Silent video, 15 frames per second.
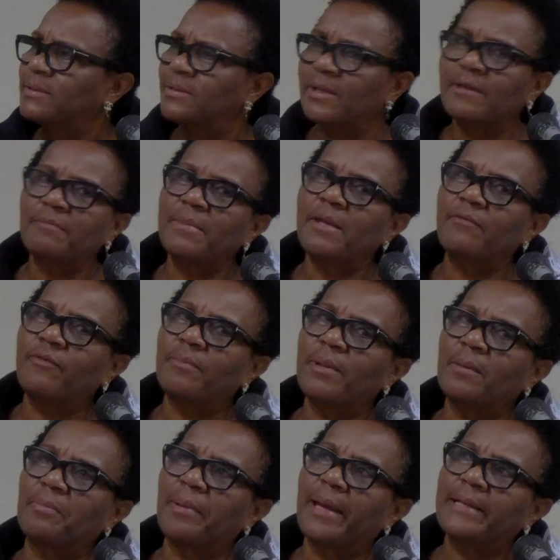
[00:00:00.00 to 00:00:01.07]
So that means to
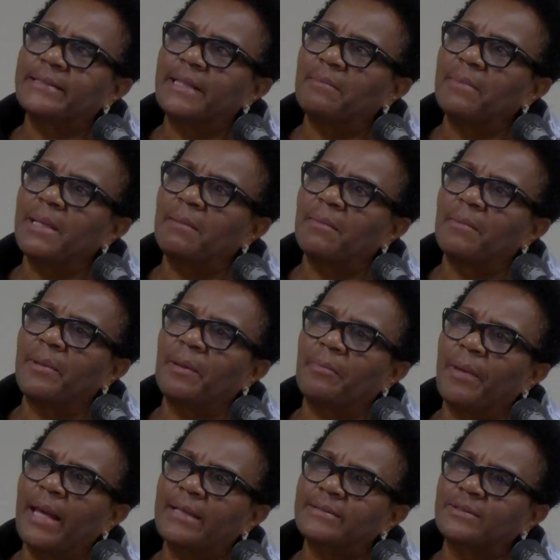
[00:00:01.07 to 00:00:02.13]
be a pastor. I mean, I'm gonna be a
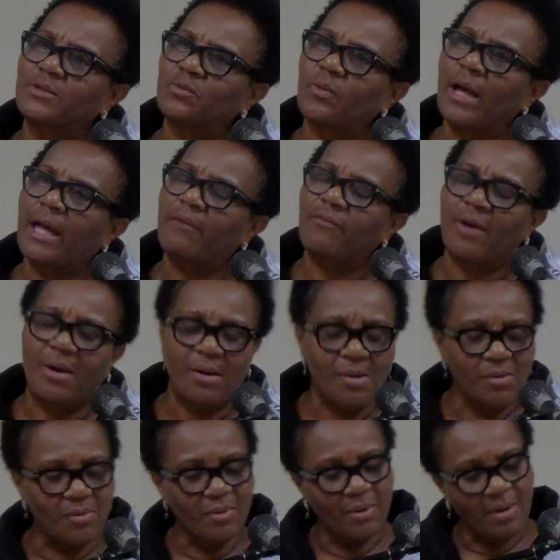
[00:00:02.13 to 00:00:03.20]
pastor's wife.
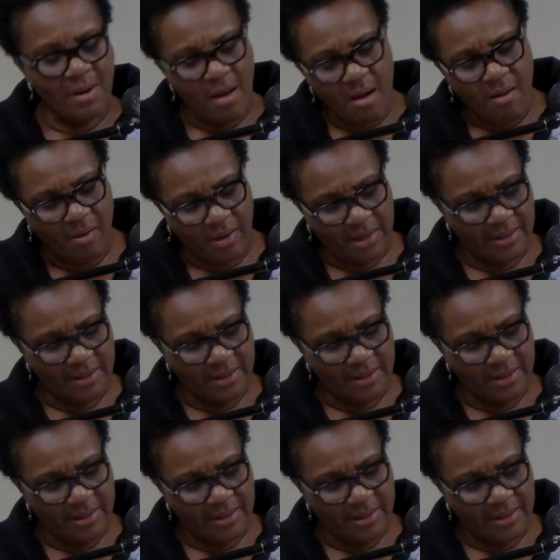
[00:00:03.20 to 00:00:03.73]
Oh Lord!